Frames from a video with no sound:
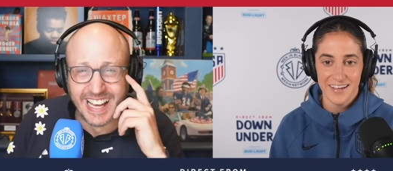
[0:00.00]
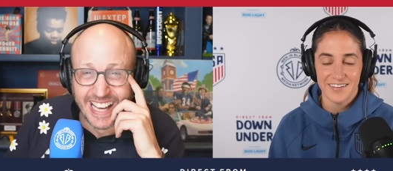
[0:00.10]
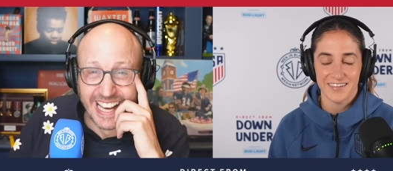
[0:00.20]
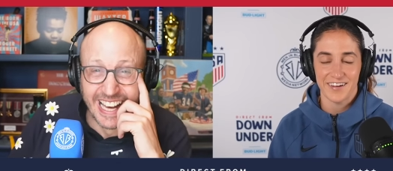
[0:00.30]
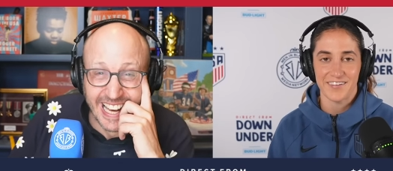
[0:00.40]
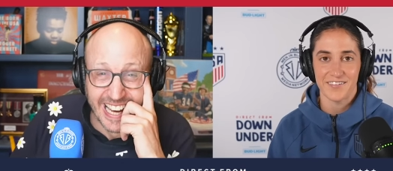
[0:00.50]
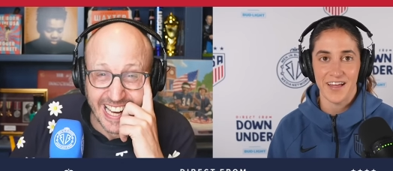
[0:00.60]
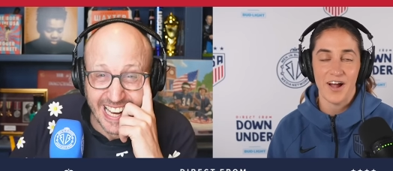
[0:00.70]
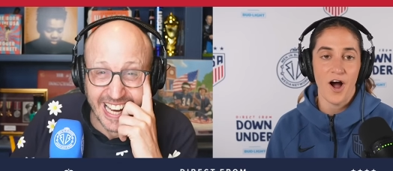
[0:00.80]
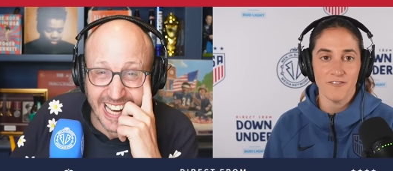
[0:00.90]
Speaker 1: So,
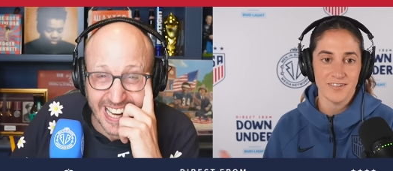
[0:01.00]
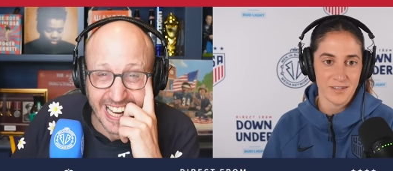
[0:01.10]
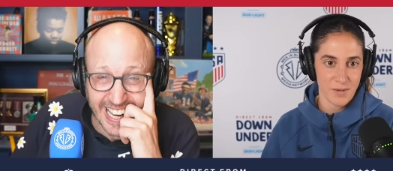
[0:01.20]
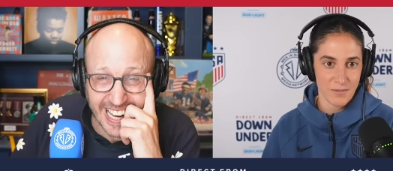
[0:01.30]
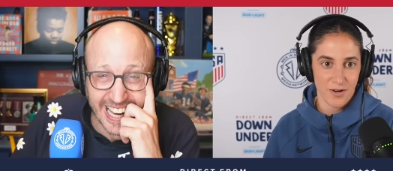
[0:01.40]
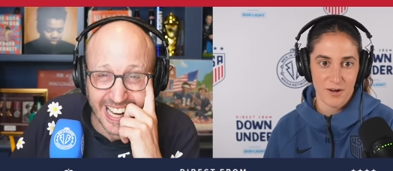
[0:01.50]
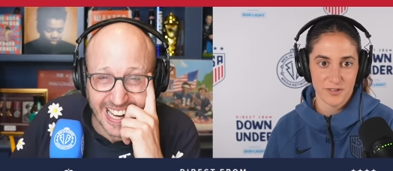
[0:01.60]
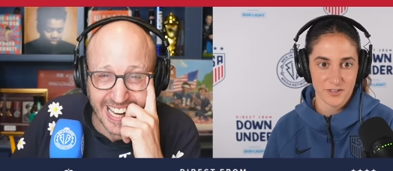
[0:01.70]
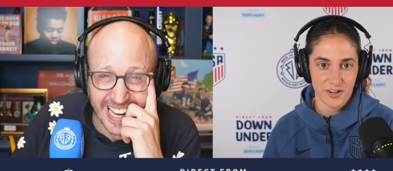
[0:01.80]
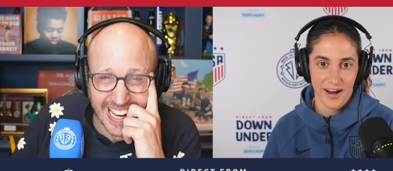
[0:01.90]
like, obviously, my mom
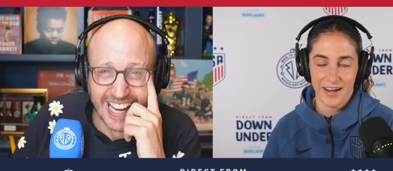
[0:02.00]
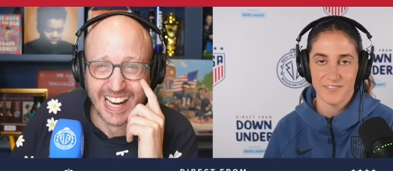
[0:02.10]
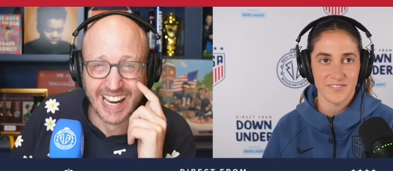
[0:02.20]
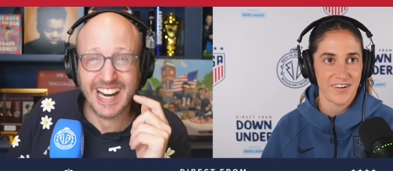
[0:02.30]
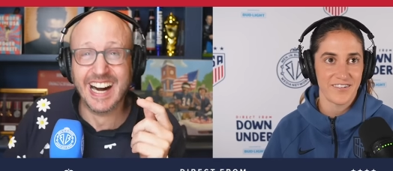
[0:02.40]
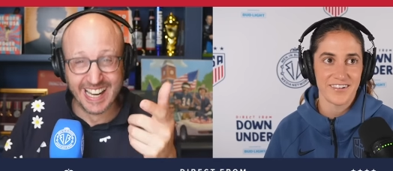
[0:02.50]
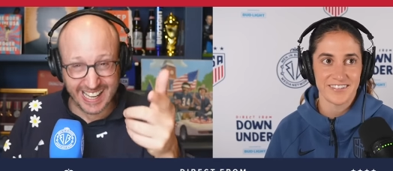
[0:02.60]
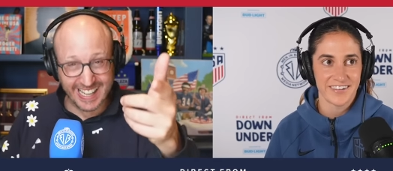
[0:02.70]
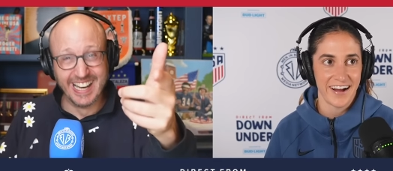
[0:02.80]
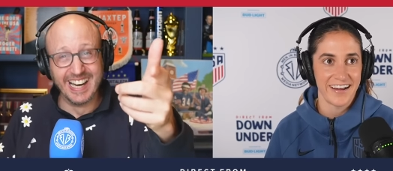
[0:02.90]
was crying. My mom
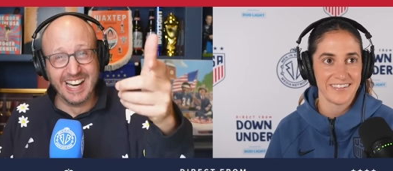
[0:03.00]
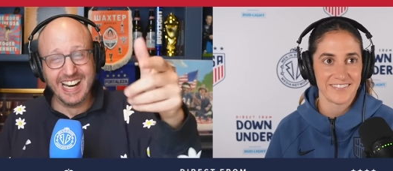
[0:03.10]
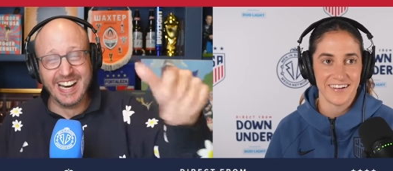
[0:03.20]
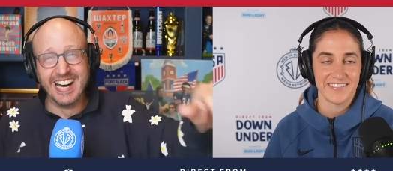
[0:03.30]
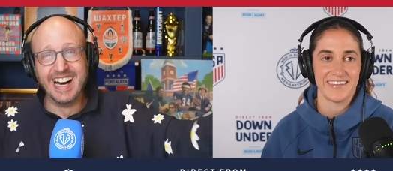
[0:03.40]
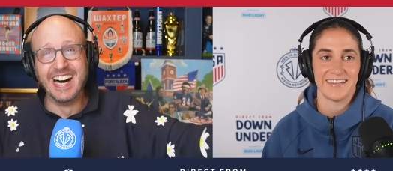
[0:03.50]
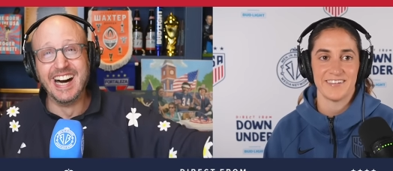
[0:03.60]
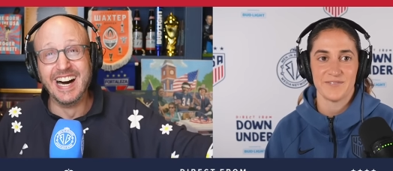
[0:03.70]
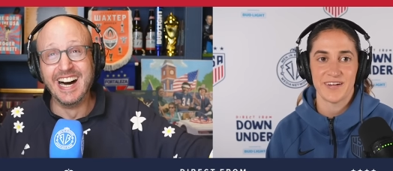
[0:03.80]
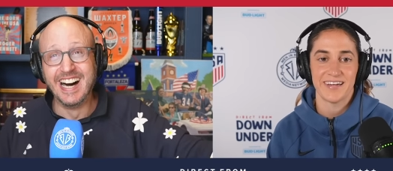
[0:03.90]
always cries for
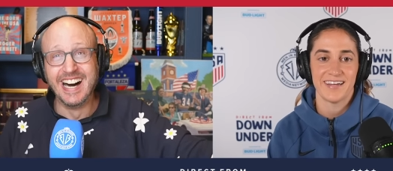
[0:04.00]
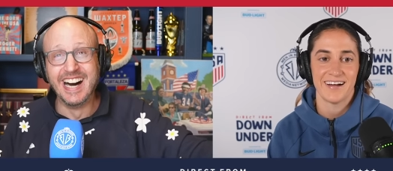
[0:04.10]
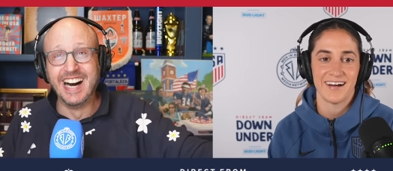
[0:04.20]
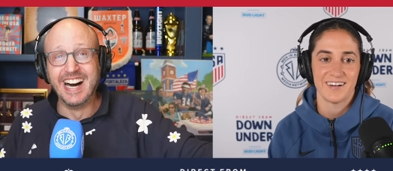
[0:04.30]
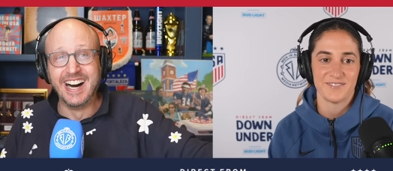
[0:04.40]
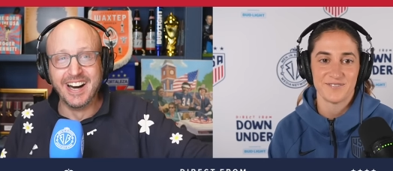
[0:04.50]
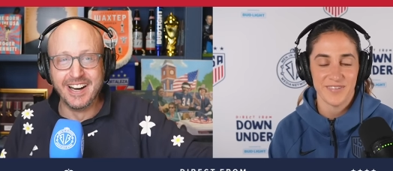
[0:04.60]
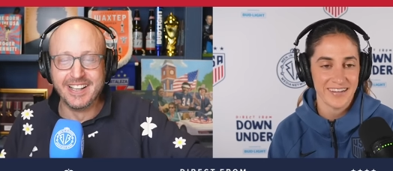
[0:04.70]
everything, but um, my